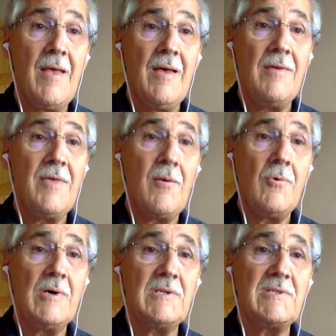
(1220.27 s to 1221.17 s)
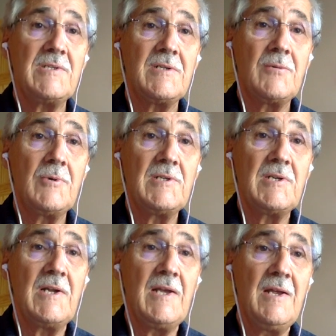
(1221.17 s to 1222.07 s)
that was
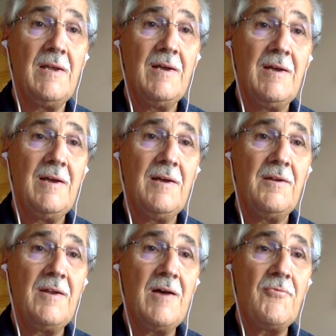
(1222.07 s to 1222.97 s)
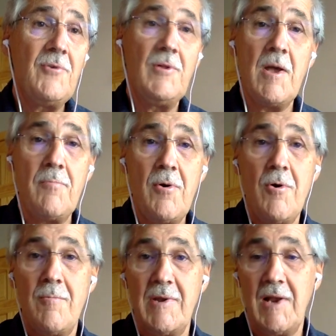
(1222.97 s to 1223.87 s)
originally not fully a poem
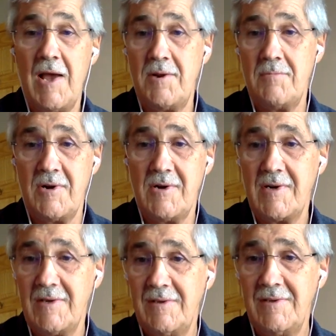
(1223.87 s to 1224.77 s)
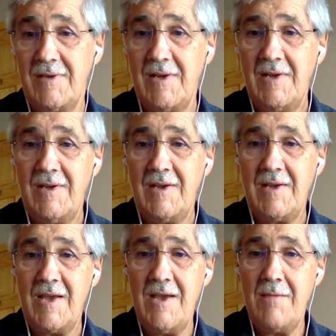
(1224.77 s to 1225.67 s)
in Latin America. It
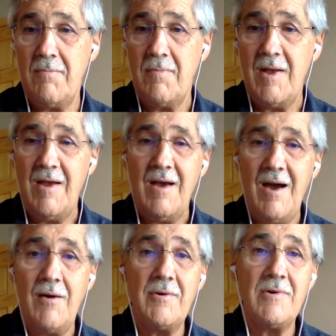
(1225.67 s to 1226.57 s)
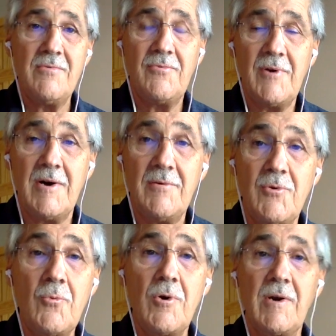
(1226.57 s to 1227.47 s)
came out of the
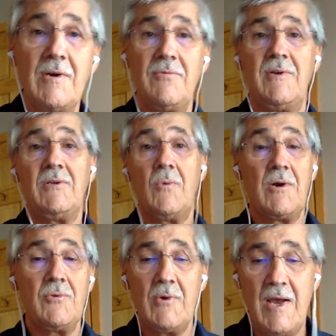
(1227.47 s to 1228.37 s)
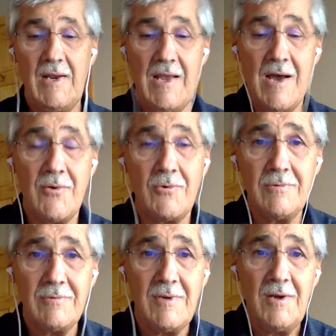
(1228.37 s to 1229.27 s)
work of Eduardo Galeano,
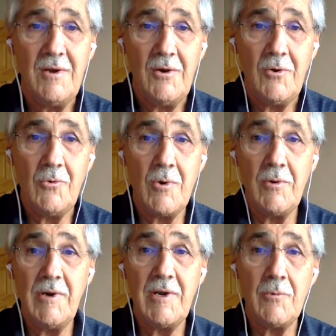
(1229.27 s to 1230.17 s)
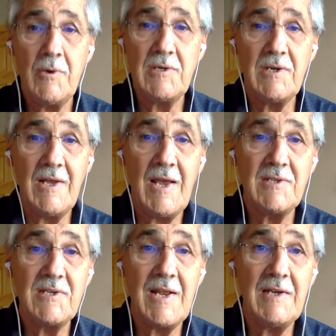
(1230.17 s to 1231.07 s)
who wrote it originally as an
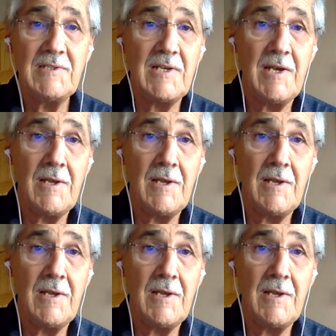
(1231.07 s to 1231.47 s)
essay.